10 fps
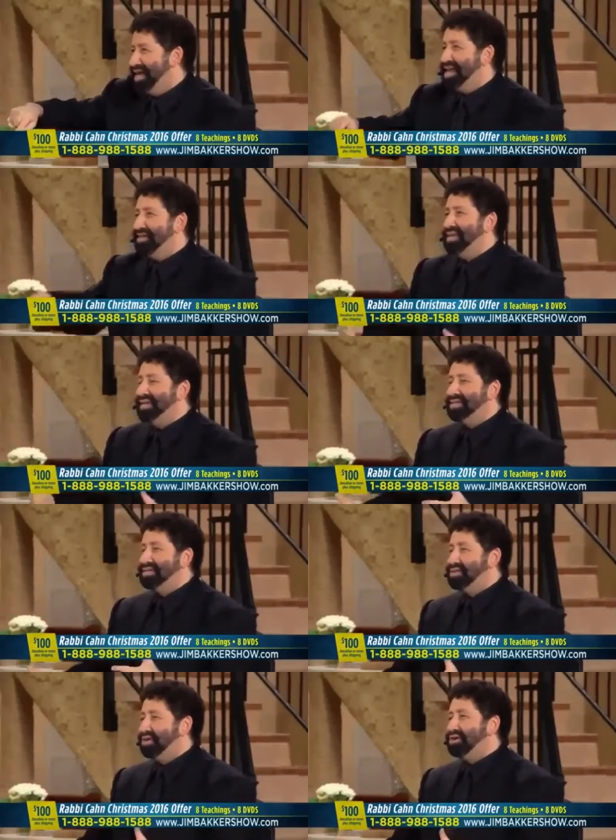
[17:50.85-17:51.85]
that means
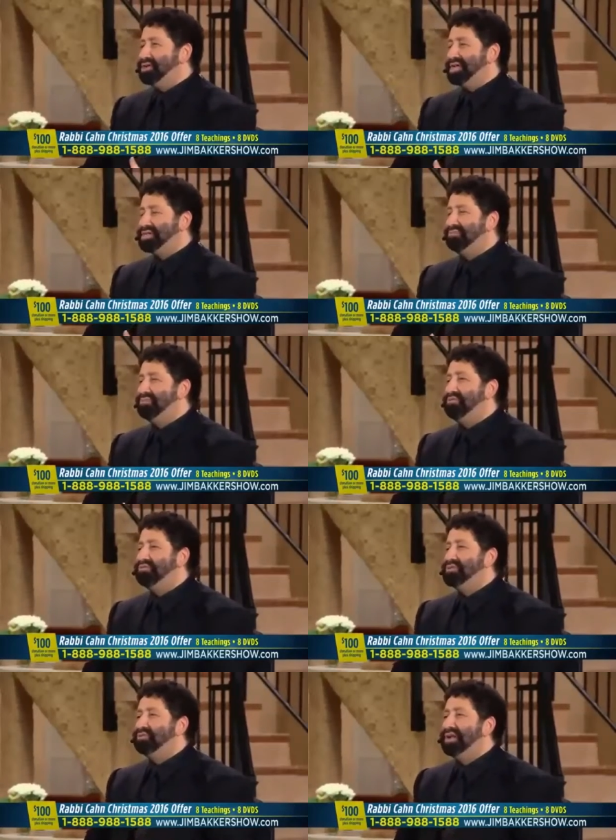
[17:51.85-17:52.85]
the church has to
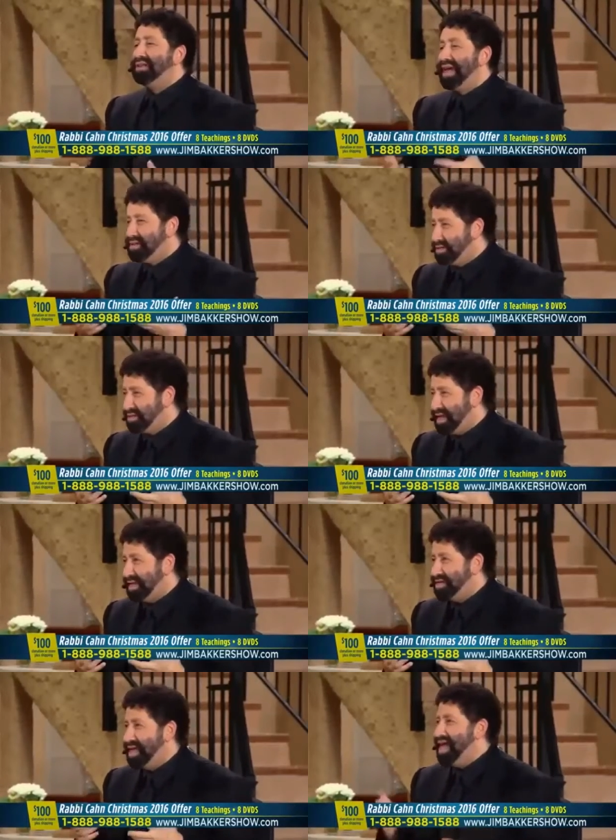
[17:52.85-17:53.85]
move to an Elijah
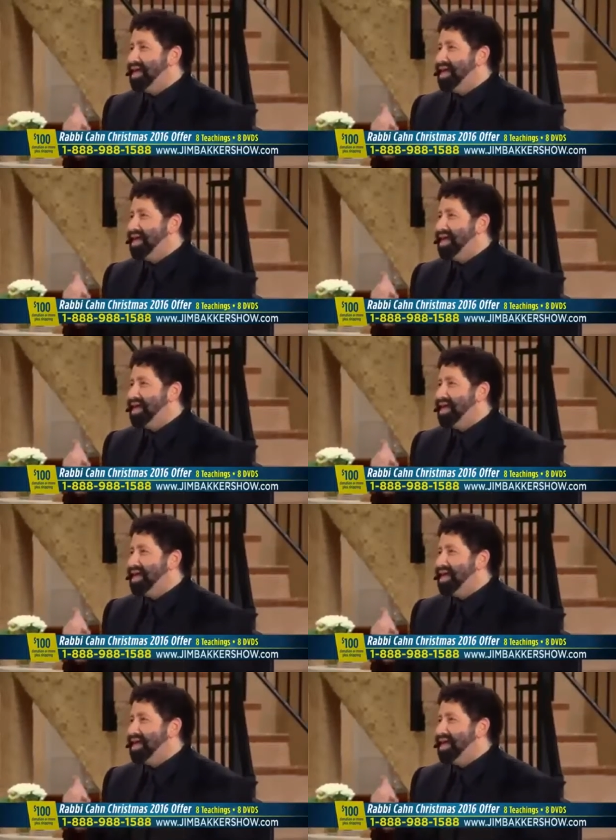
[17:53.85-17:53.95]
stage.